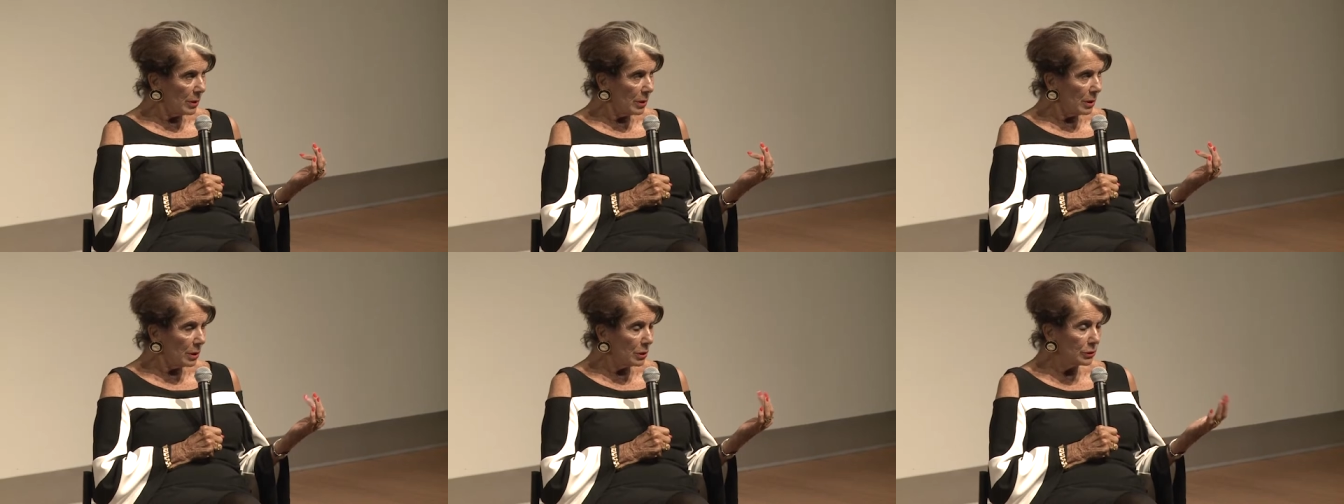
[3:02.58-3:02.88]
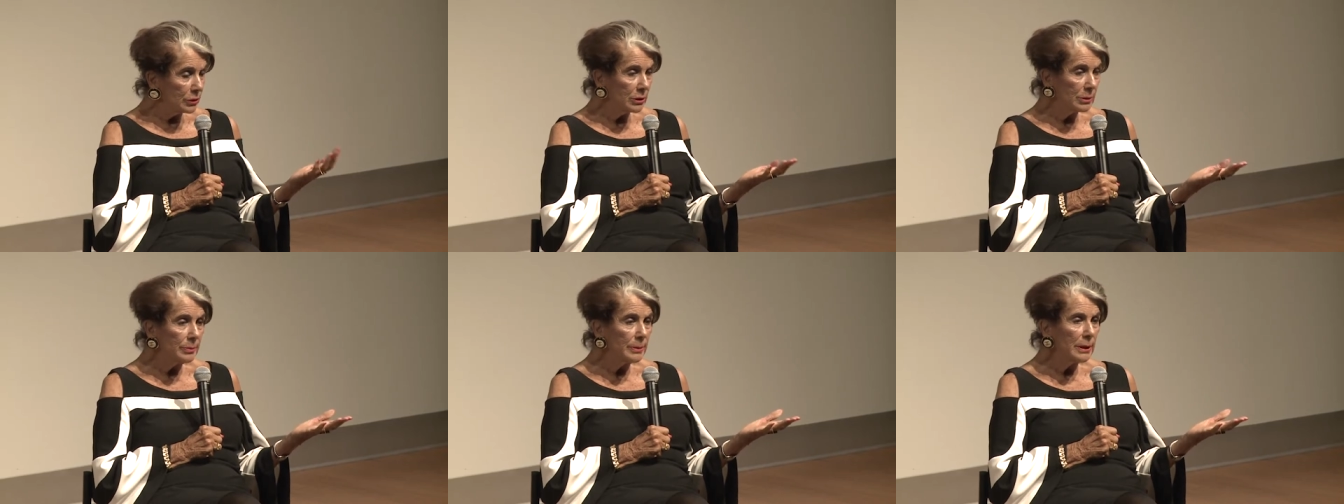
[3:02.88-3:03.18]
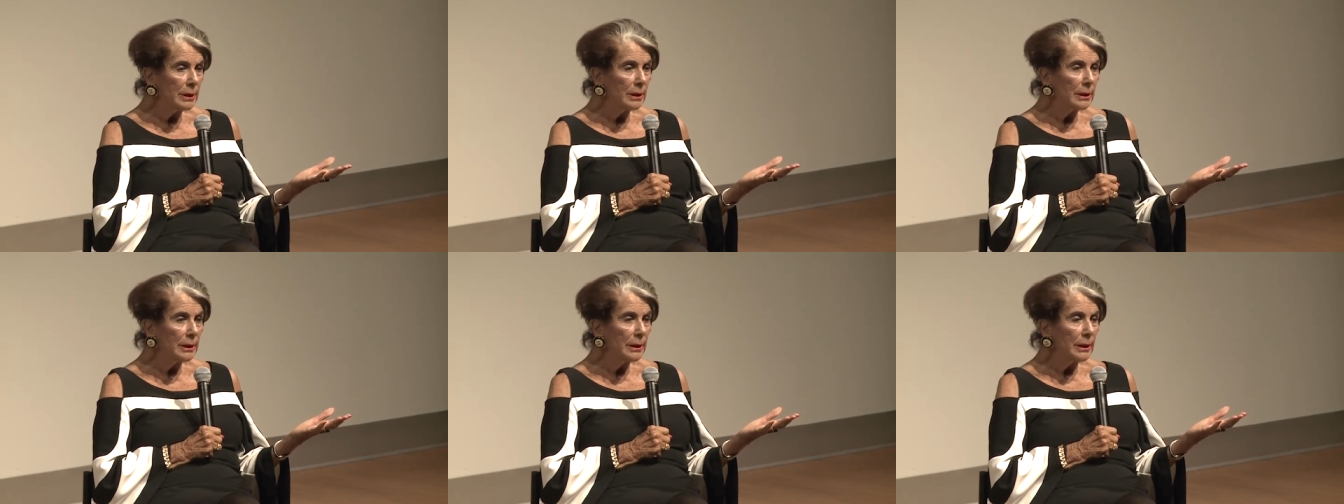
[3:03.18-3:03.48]

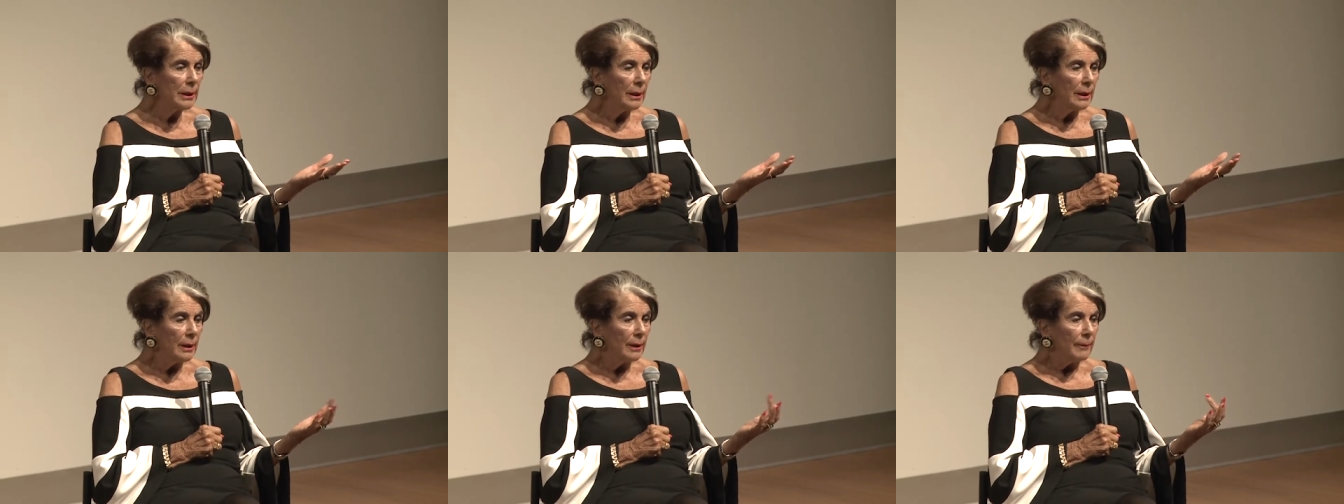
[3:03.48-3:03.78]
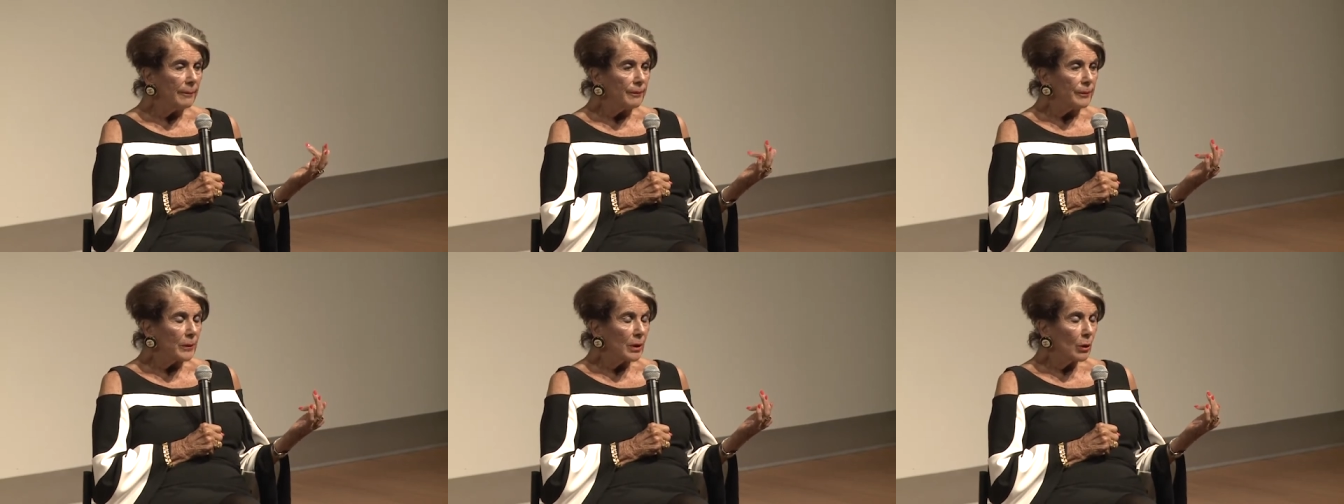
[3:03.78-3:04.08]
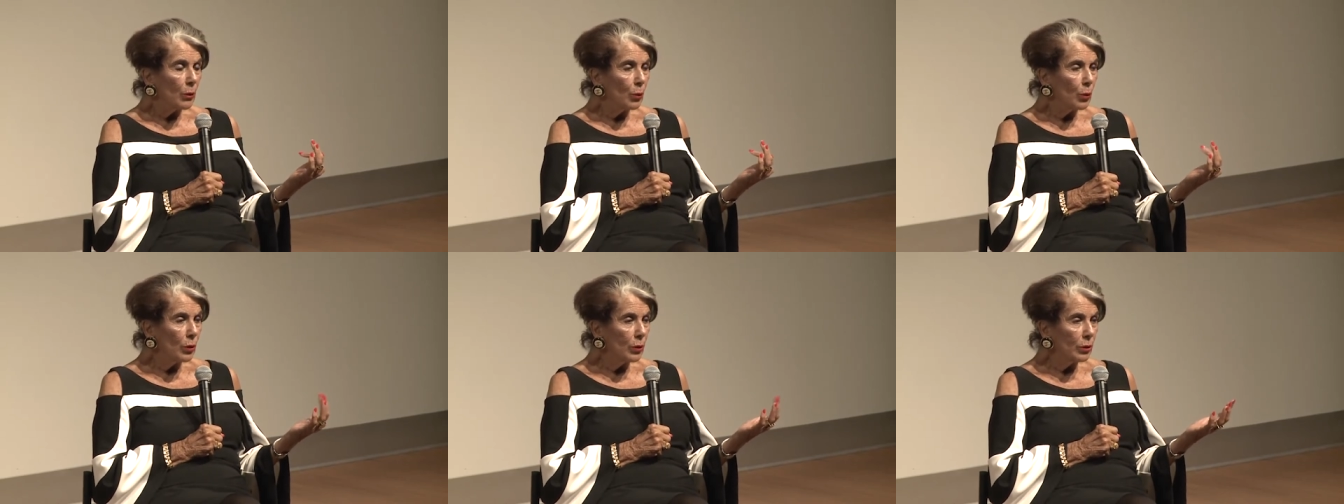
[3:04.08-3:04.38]
ultimately
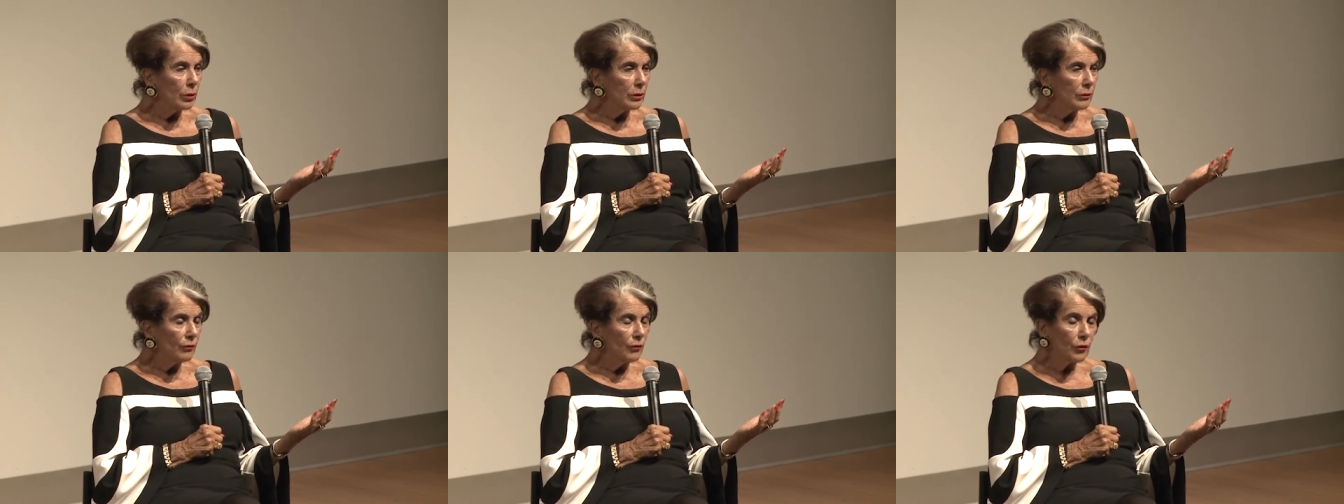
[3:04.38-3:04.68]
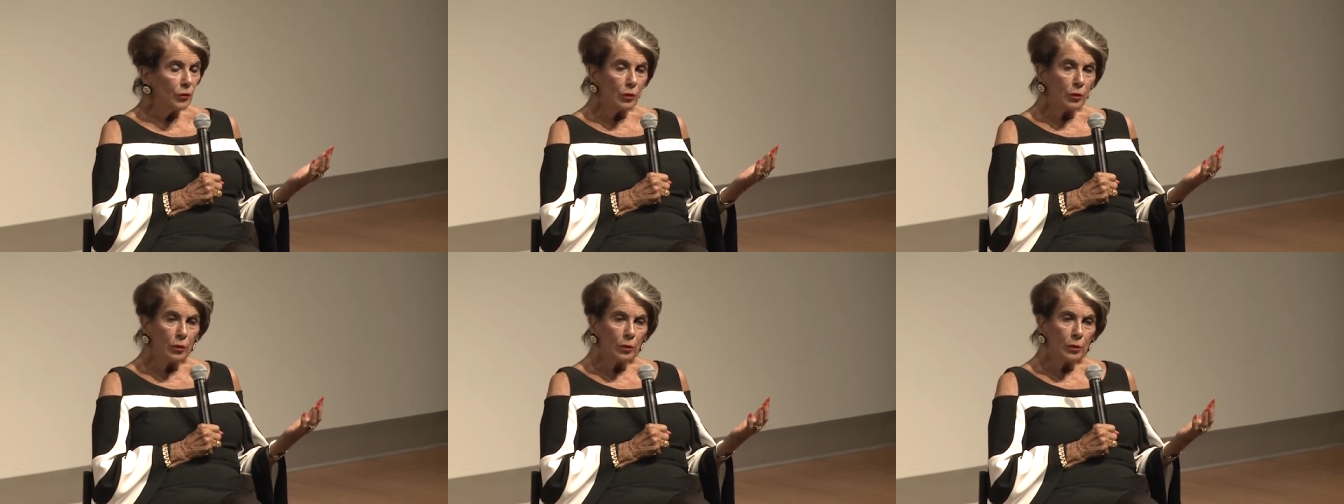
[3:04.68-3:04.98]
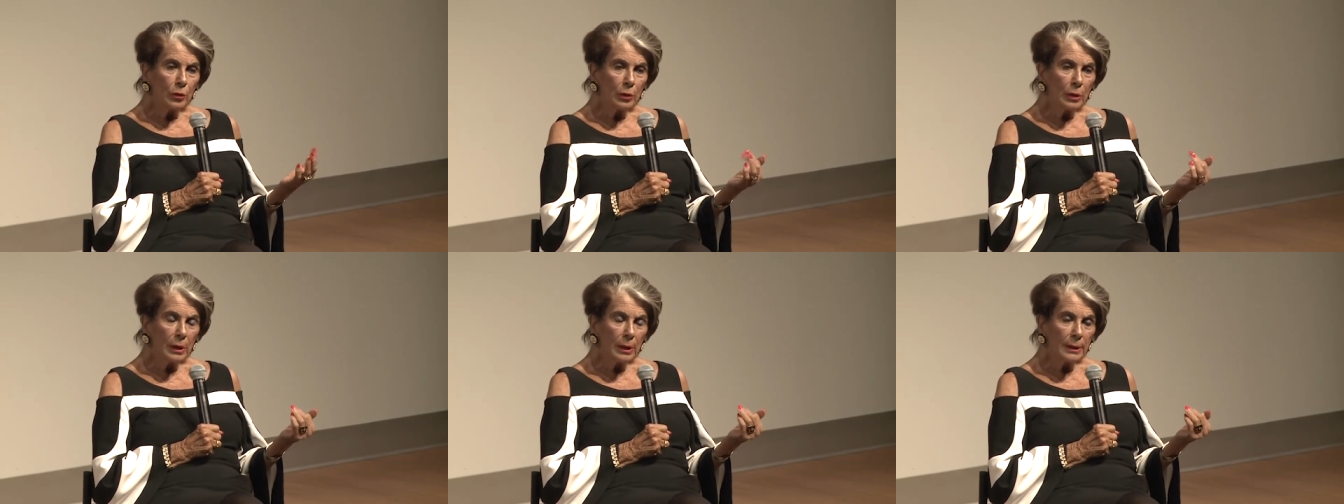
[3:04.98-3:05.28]
worked
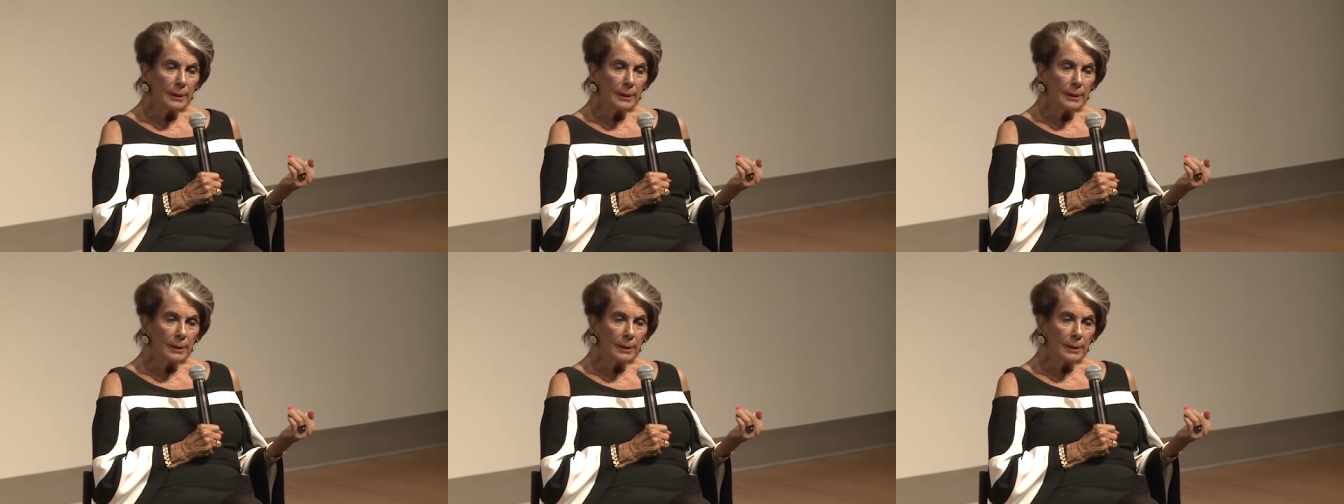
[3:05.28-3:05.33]
for